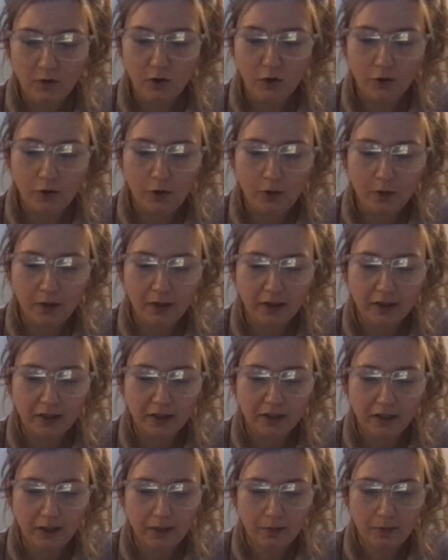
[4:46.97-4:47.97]
going at the
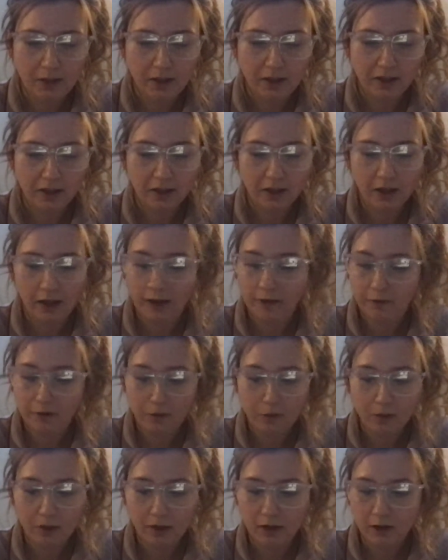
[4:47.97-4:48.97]
same pace as
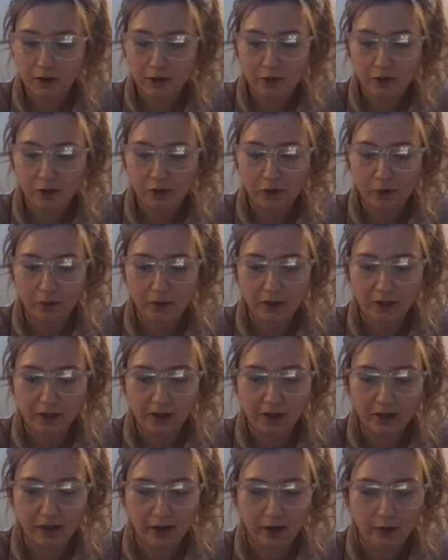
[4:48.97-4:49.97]
everyone else so she wouldn't
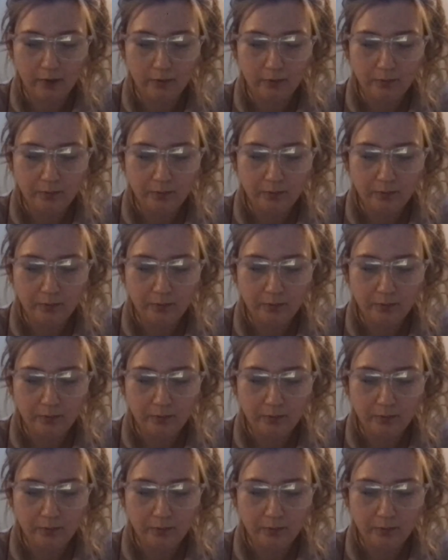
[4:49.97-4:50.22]
stand out.